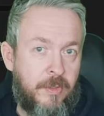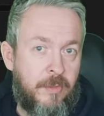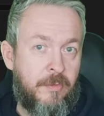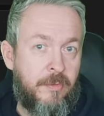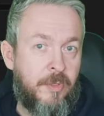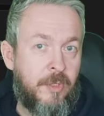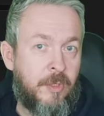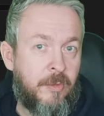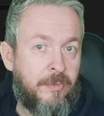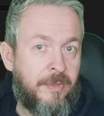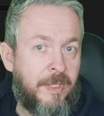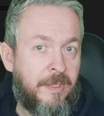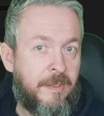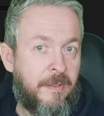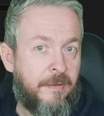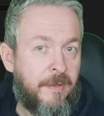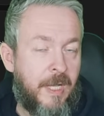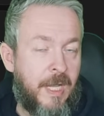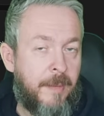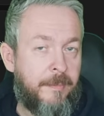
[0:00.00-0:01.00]
you know that
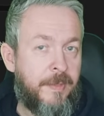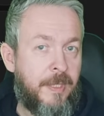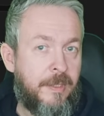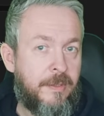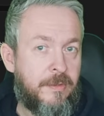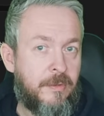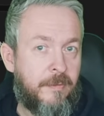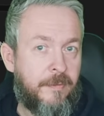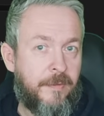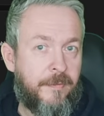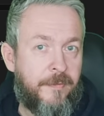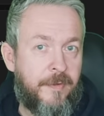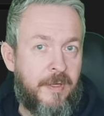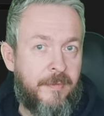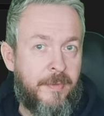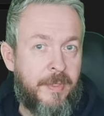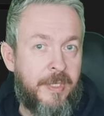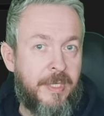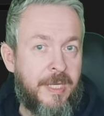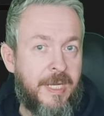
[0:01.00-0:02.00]
the updates of the
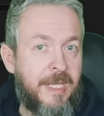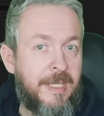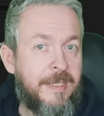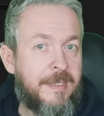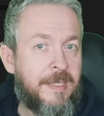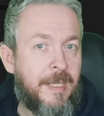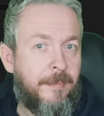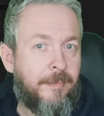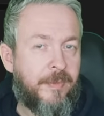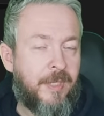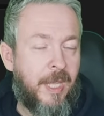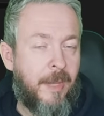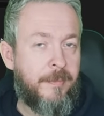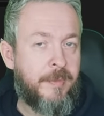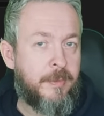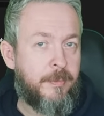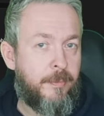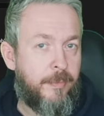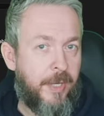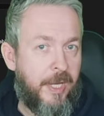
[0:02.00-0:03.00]
firmware can
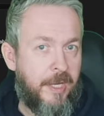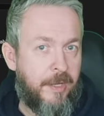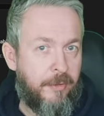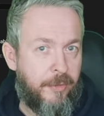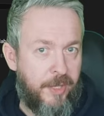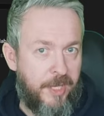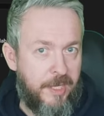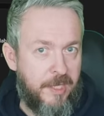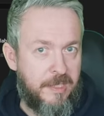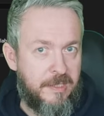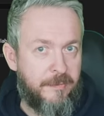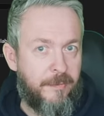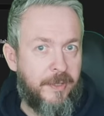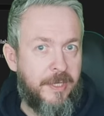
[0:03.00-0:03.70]
sometimes break things.